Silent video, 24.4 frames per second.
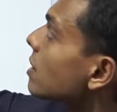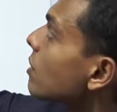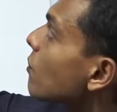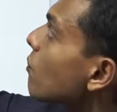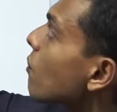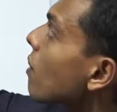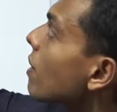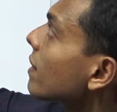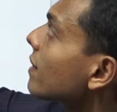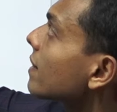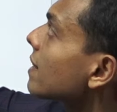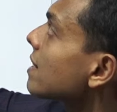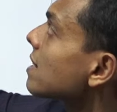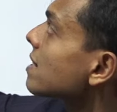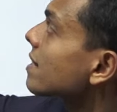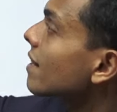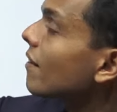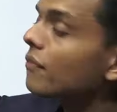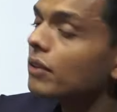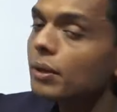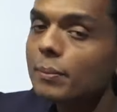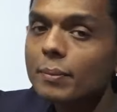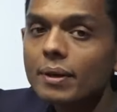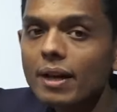The water is
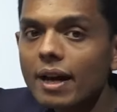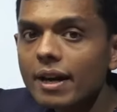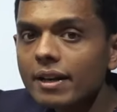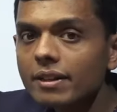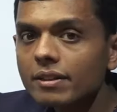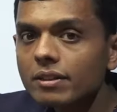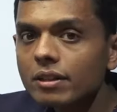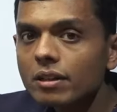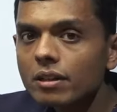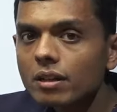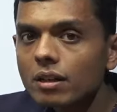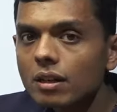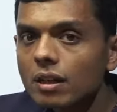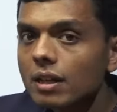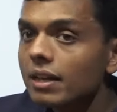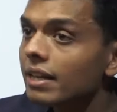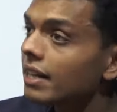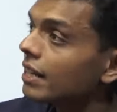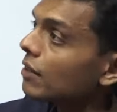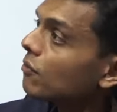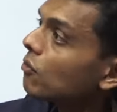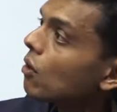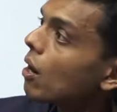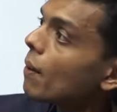left behind there,
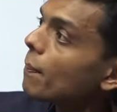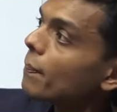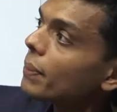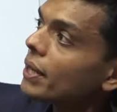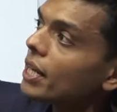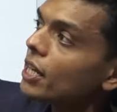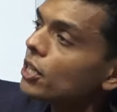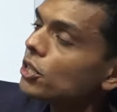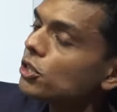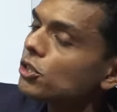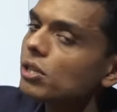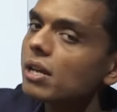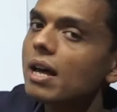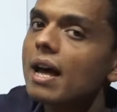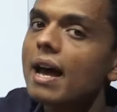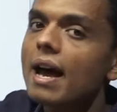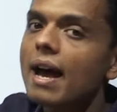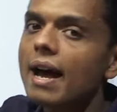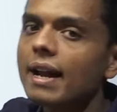evaporates,